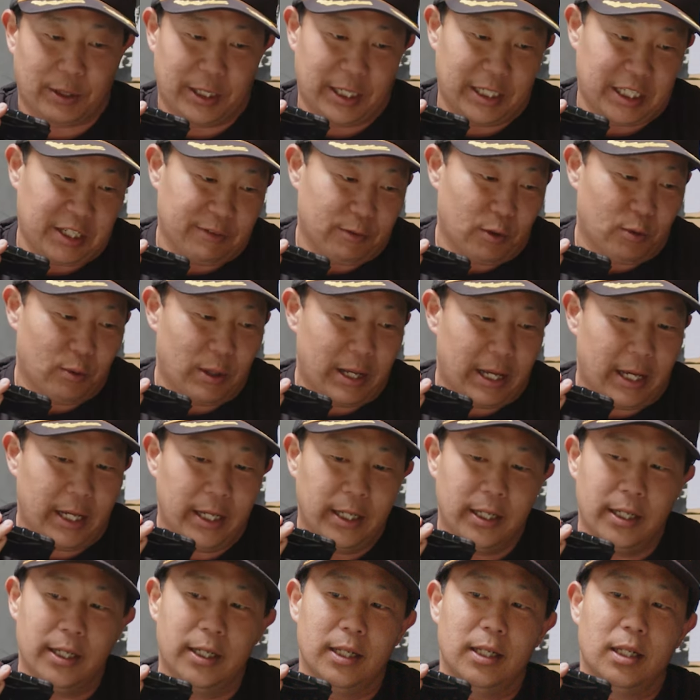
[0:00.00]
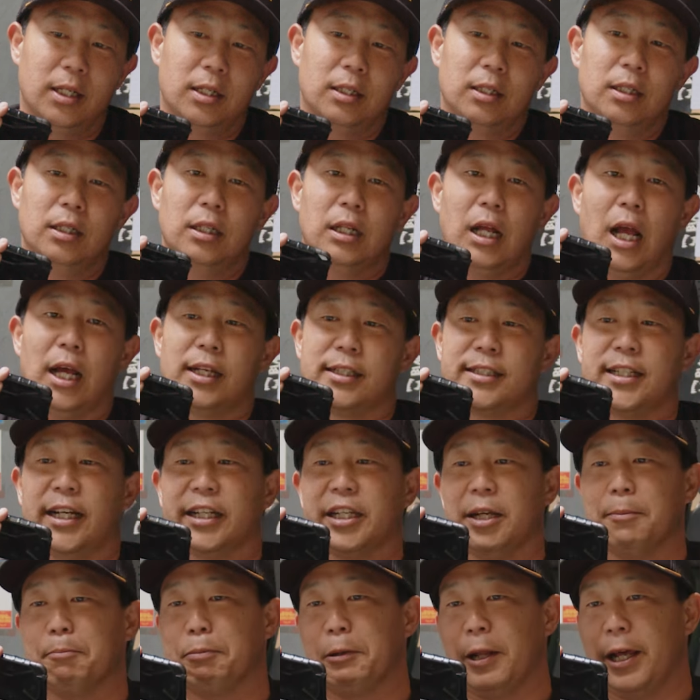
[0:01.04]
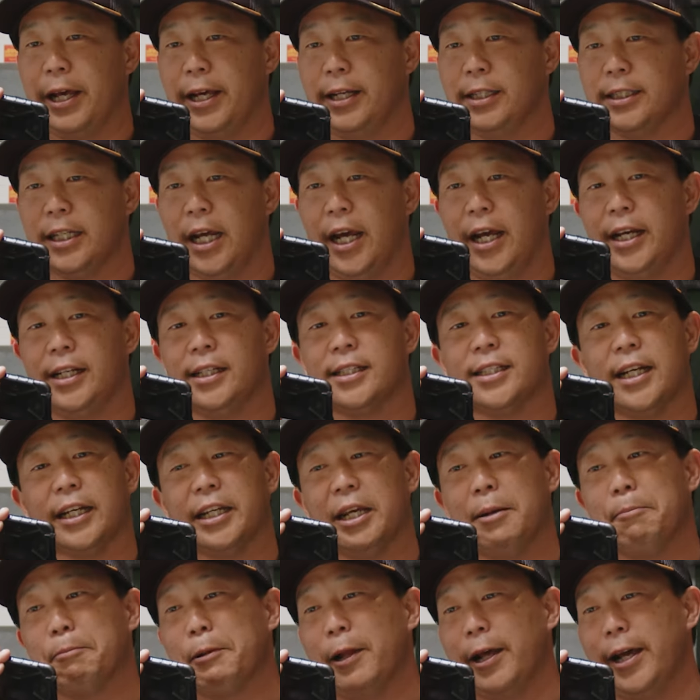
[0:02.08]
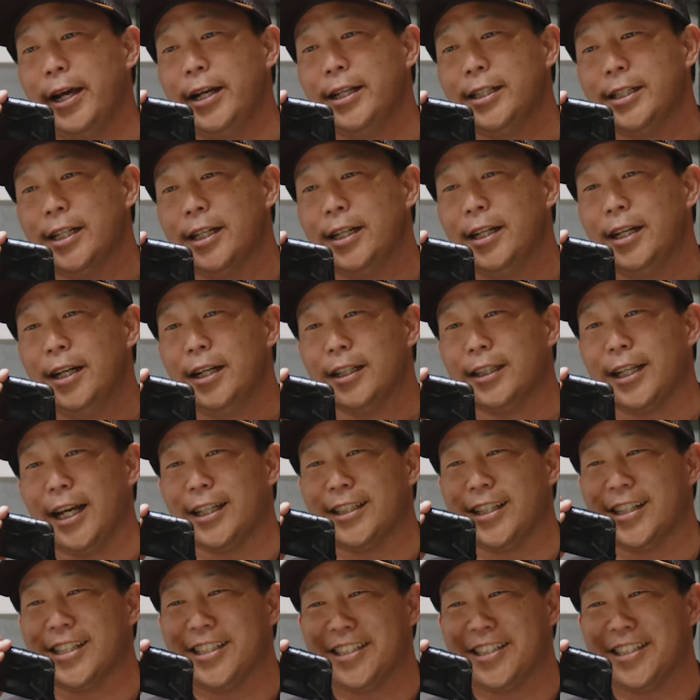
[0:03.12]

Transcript: going to give away. Okay. And second place, hey, second place gets a